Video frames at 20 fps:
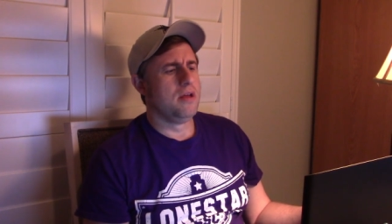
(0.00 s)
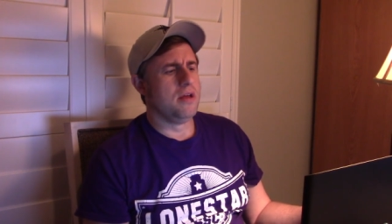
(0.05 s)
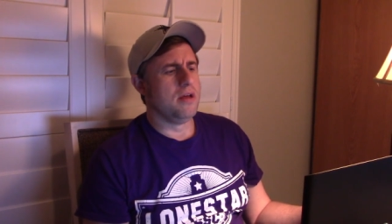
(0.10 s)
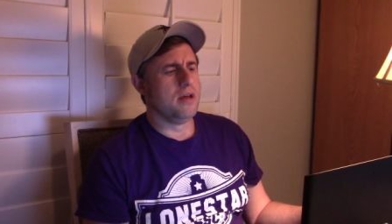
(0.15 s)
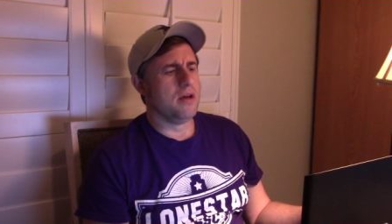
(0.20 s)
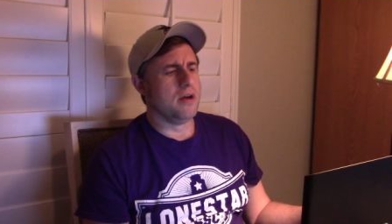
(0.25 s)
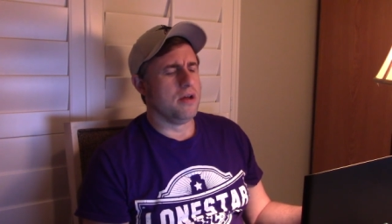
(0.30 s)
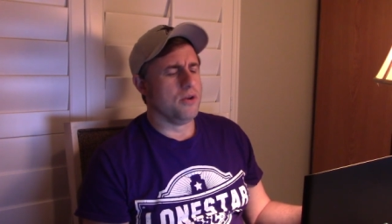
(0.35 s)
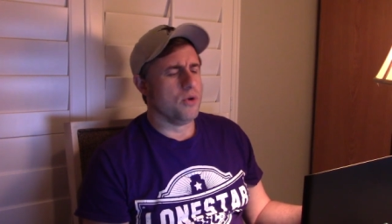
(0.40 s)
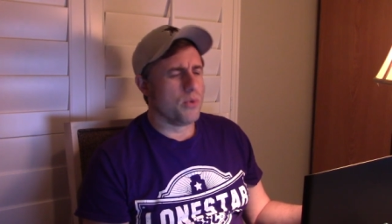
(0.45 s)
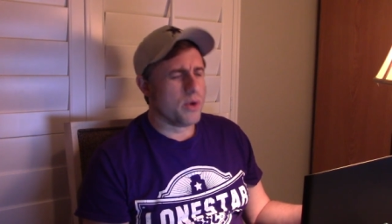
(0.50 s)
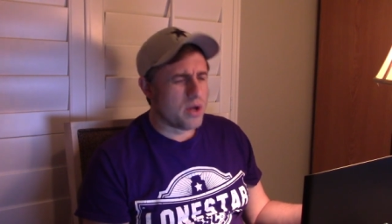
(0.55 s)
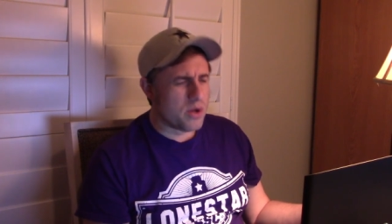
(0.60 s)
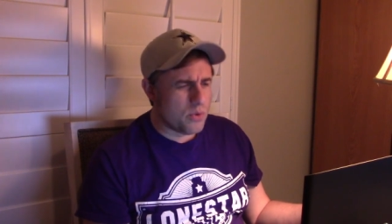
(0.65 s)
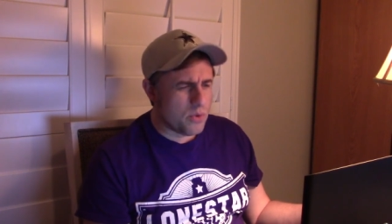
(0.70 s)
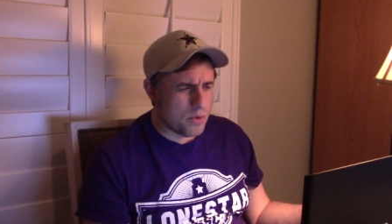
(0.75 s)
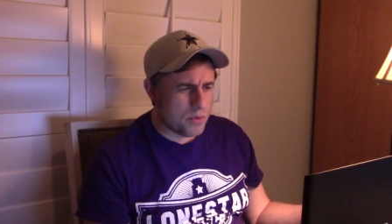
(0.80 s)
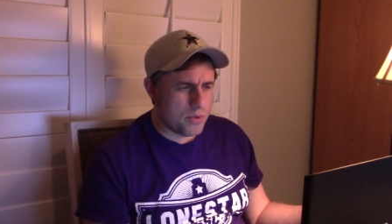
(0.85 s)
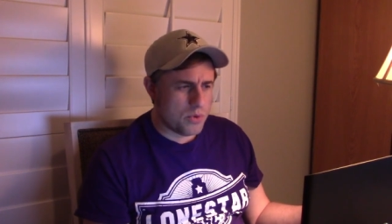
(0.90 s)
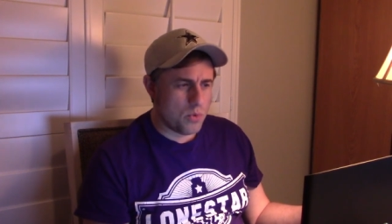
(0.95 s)
New
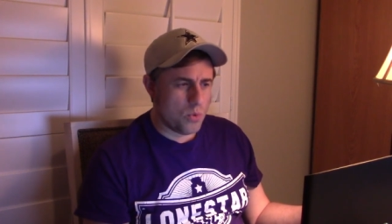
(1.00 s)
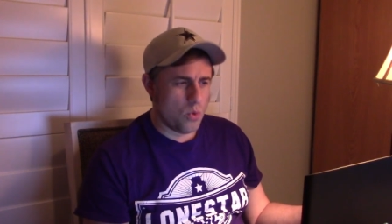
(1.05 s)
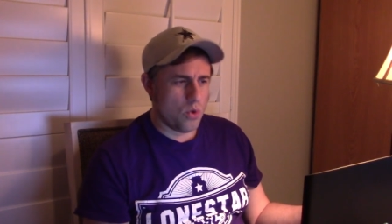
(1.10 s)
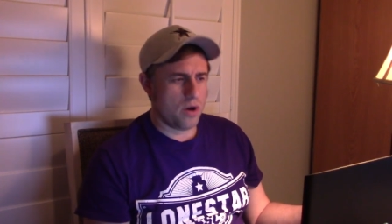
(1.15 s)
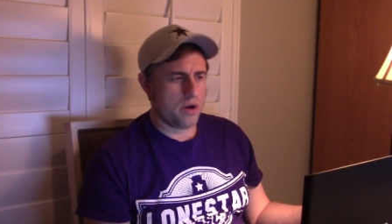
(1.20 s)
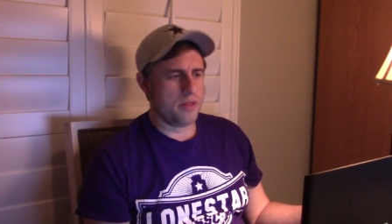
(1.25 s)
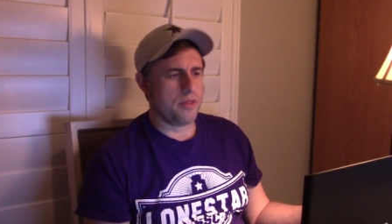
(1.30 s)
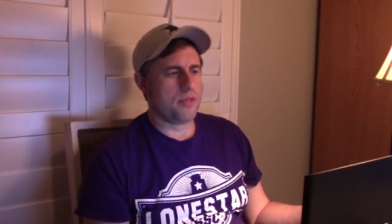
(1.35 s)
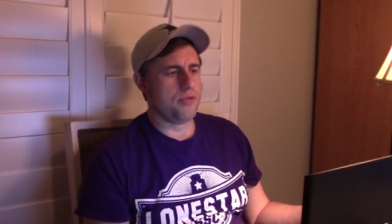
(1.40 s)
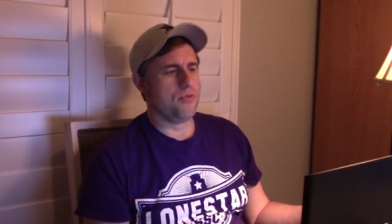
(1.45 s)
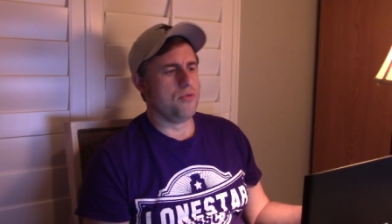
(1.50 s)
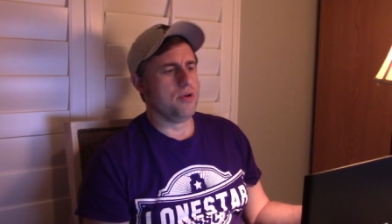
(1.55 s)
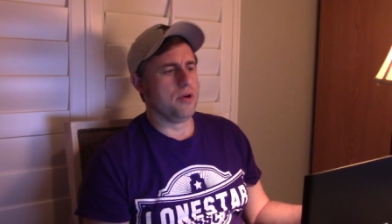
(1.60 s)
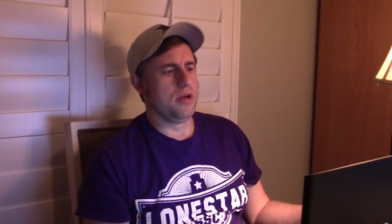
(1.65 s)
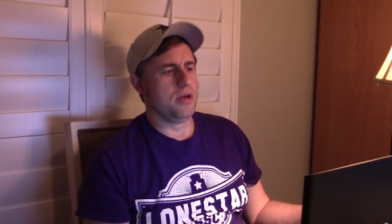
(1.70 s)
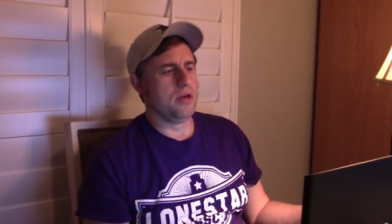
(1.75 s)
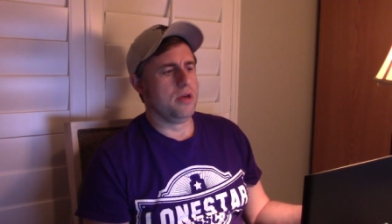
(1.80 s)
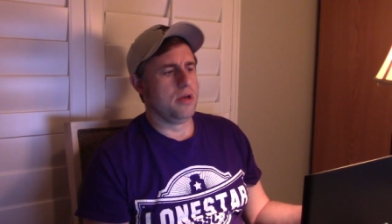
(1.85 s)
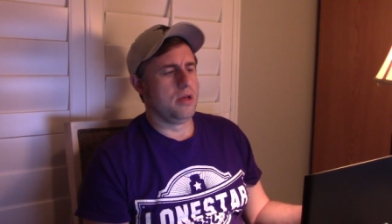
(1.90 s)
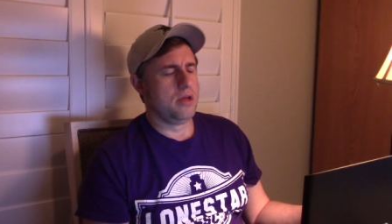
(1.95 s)
England would be
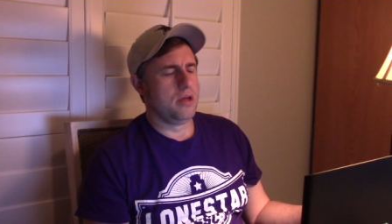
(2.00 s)
1-3,